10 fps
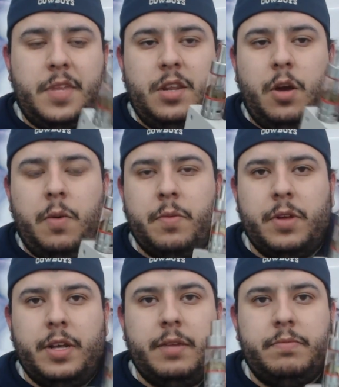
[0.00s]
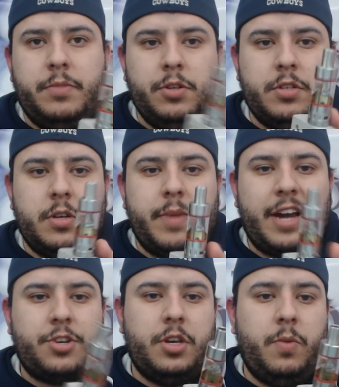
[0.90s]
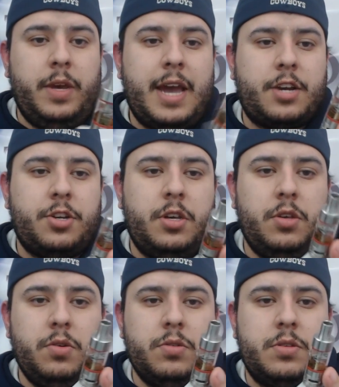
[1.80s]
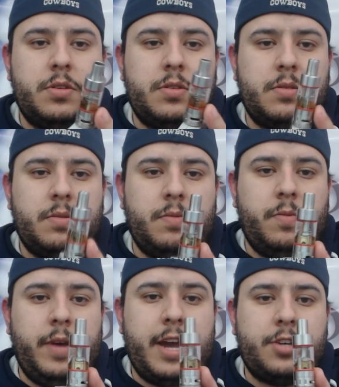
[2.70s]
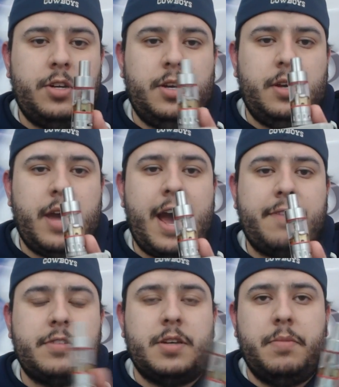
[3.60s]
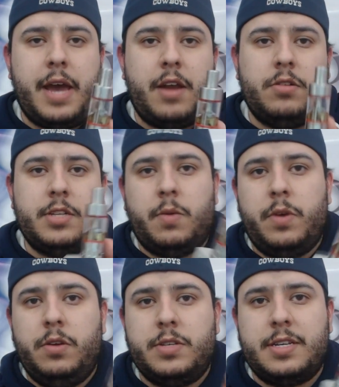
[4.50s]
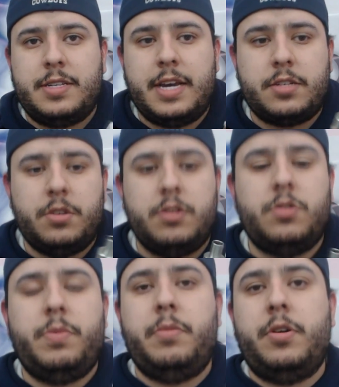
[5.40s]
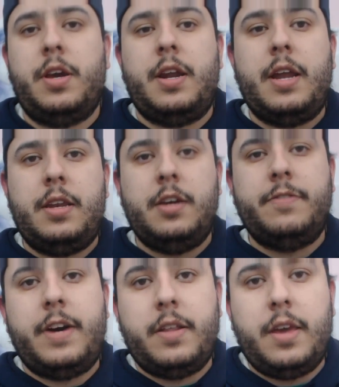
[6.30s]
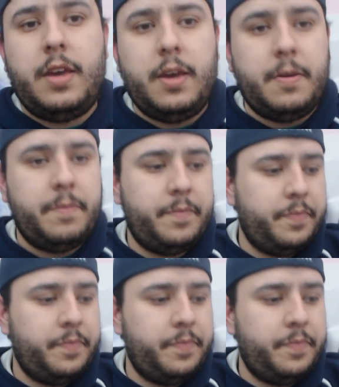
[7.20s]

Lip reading: no one really uses them. Actually, we actually have some nanos that we use as testers so people can get an idea of how they hit.